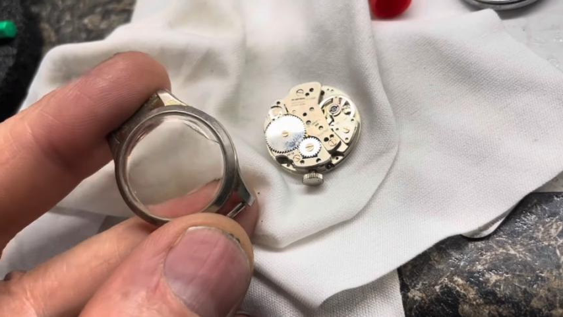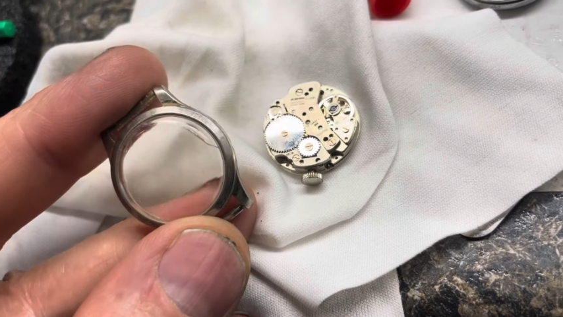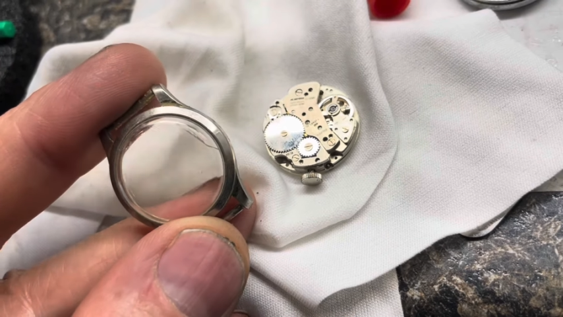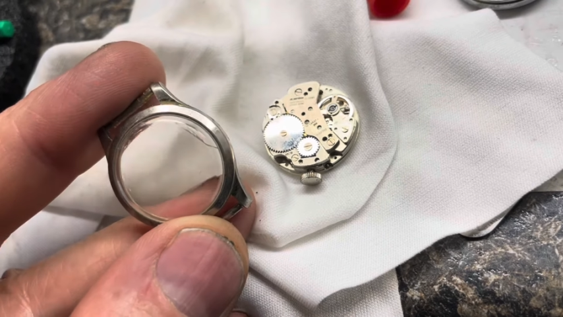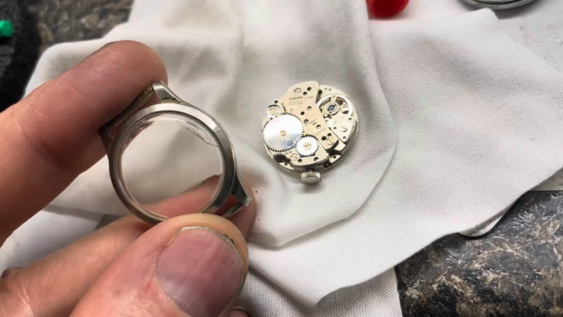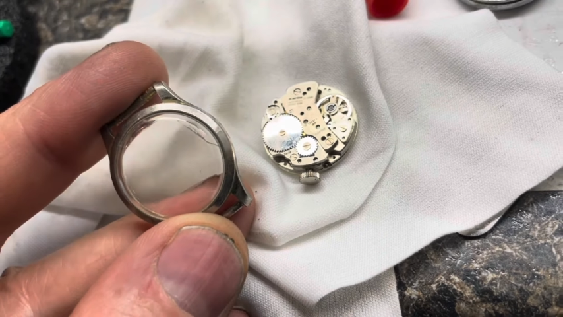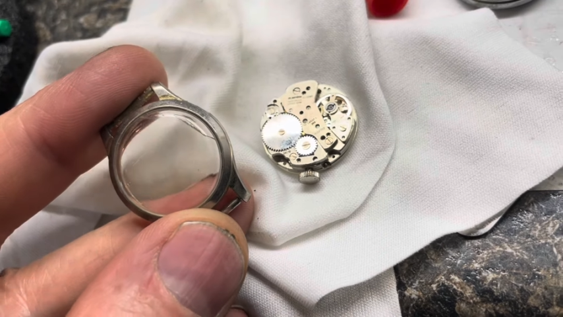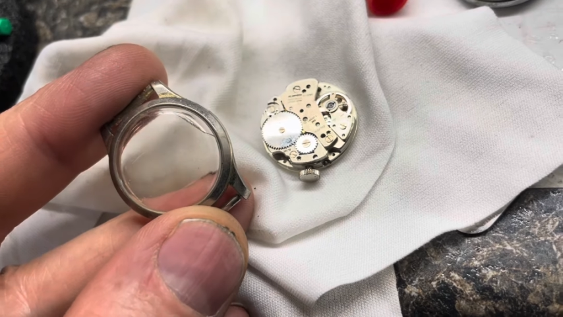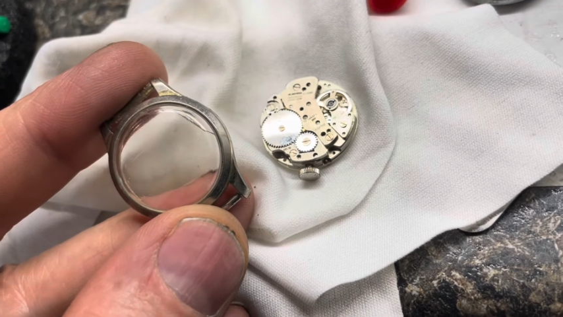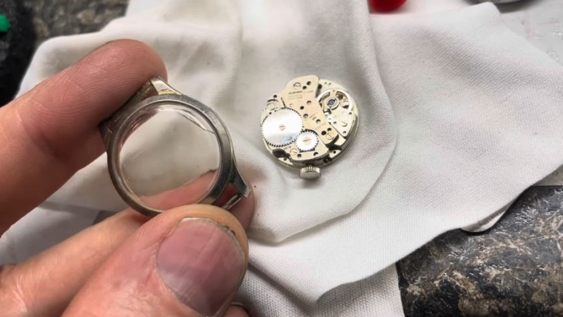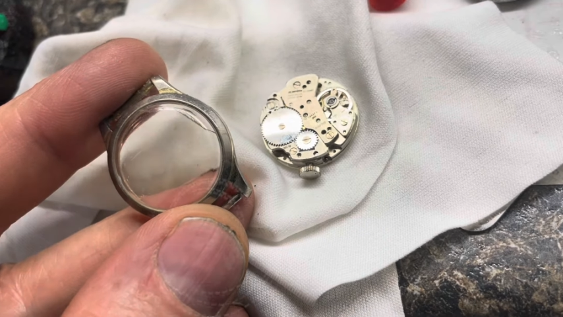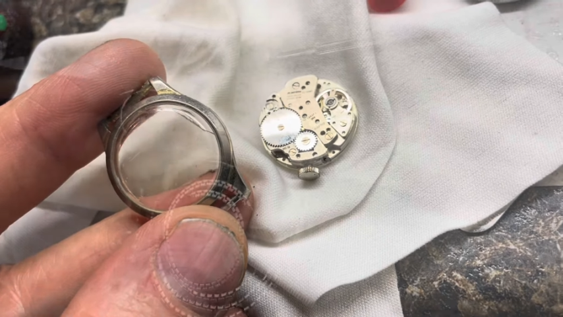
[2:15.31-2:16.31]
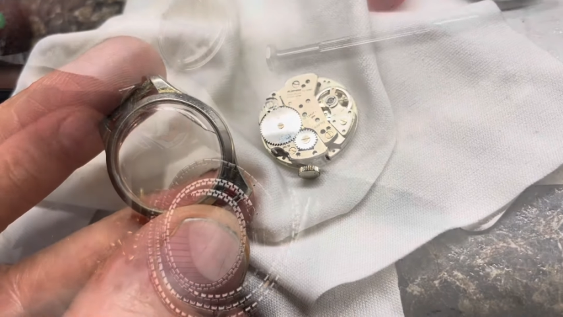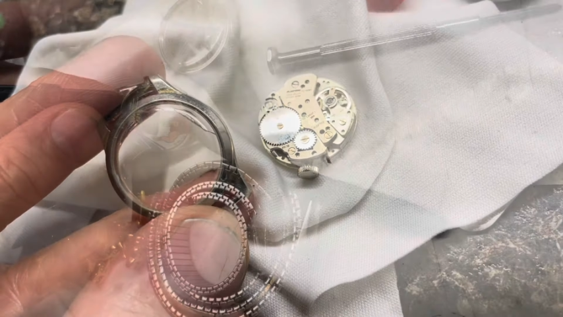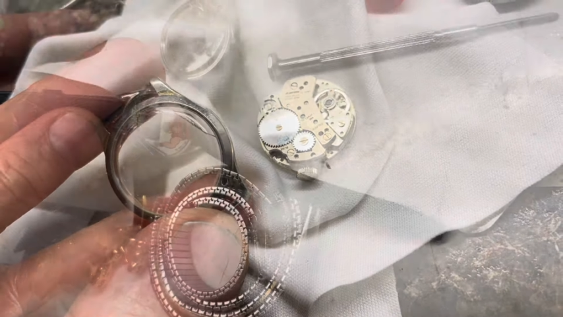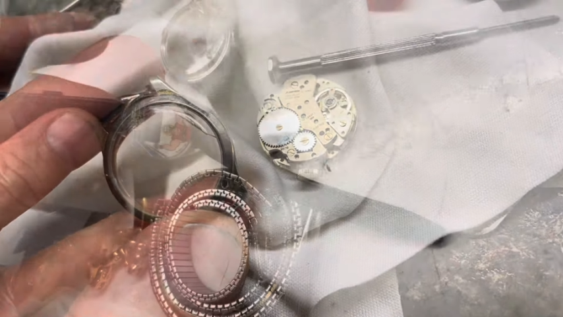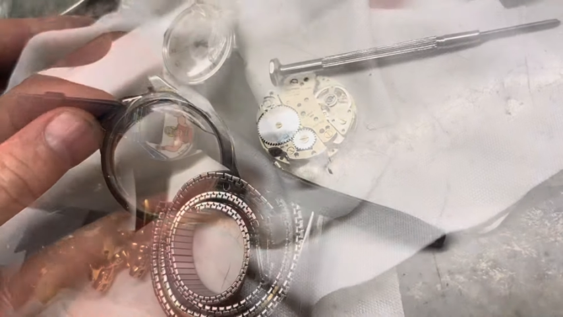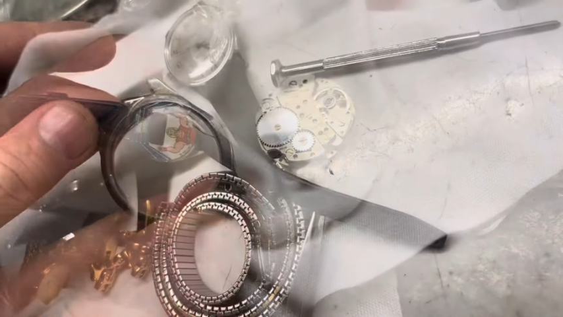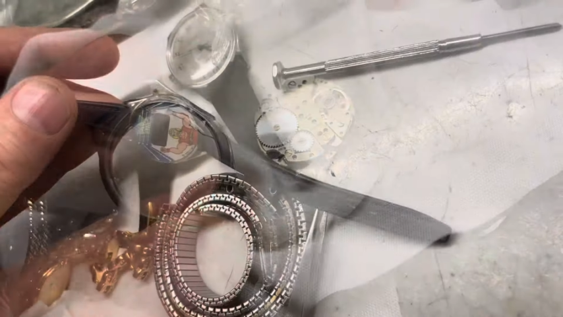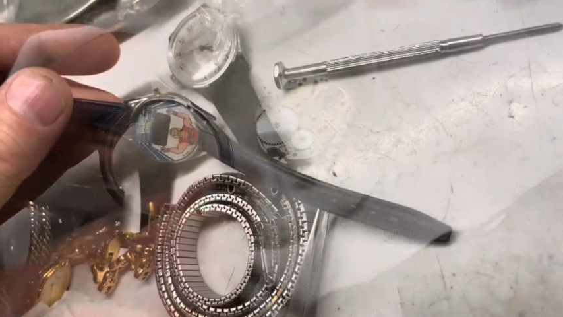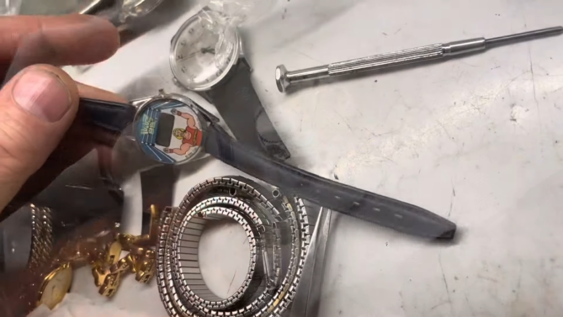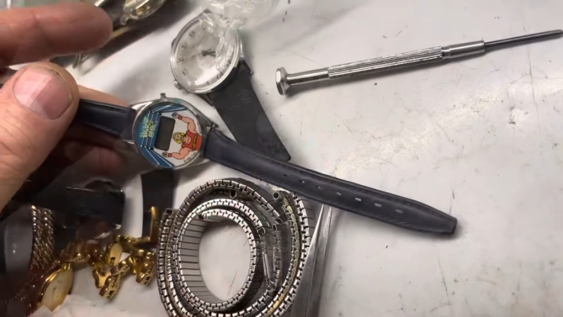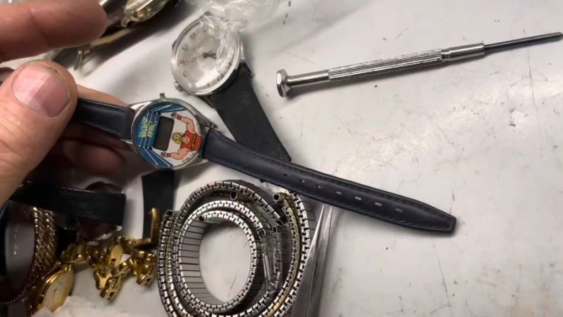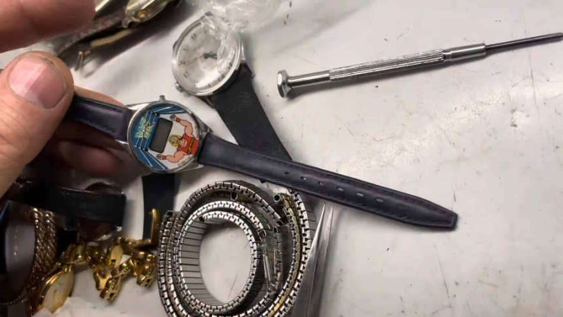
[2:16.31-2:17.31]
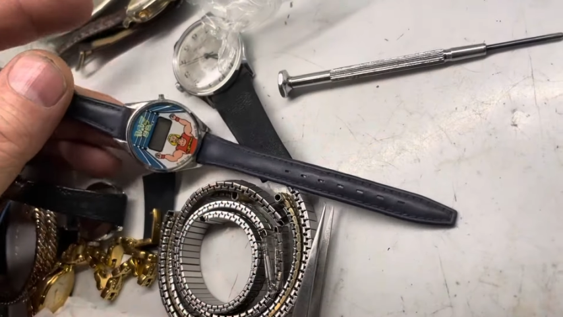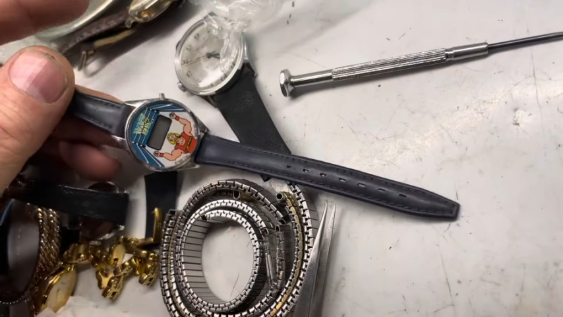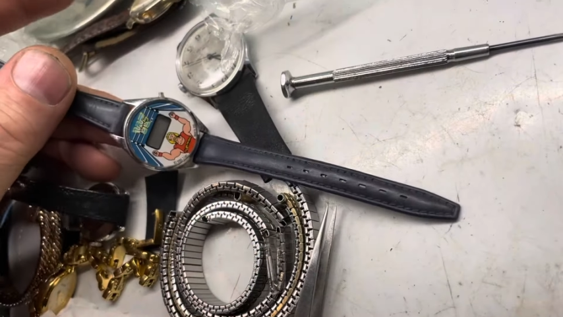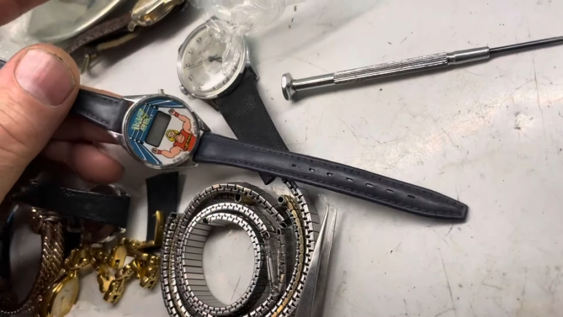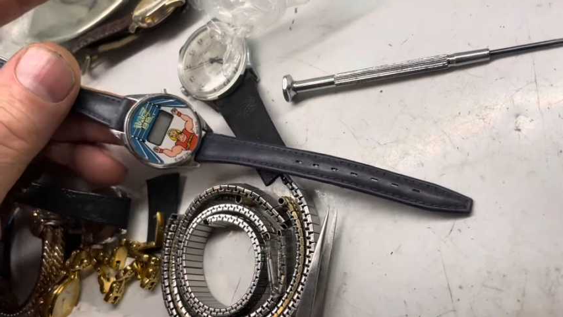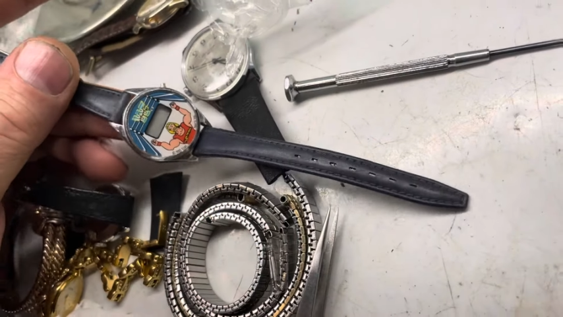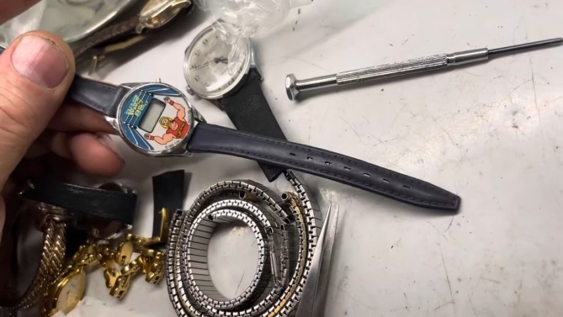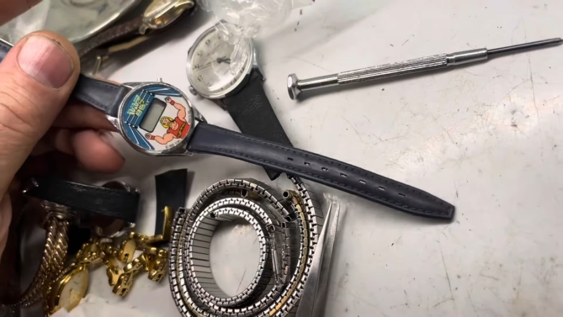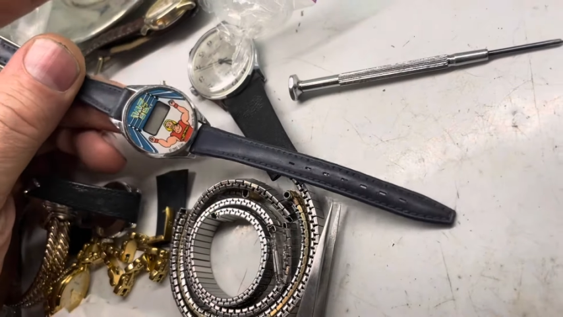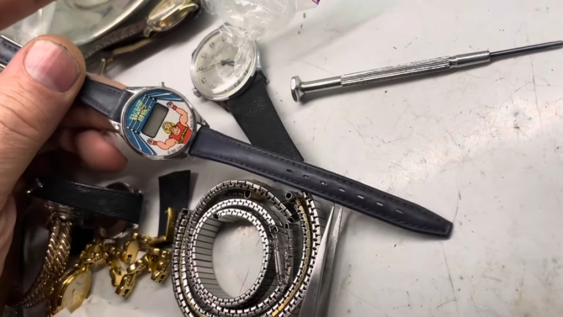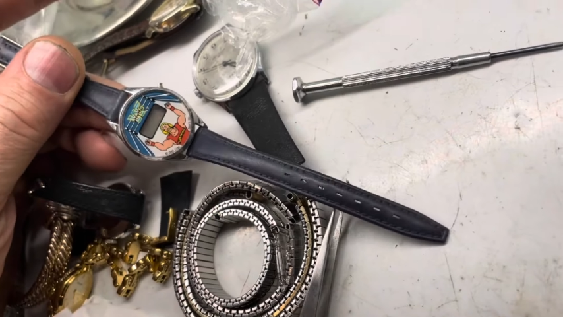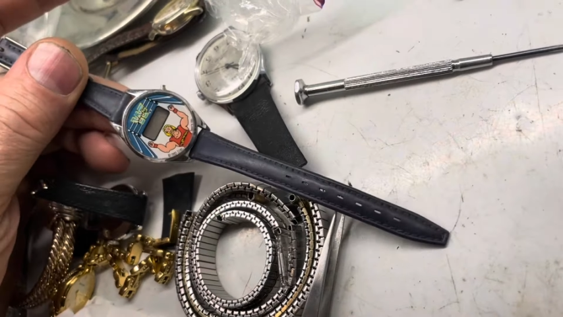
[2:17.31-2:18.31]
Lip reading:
Nobody's mouth can be seen.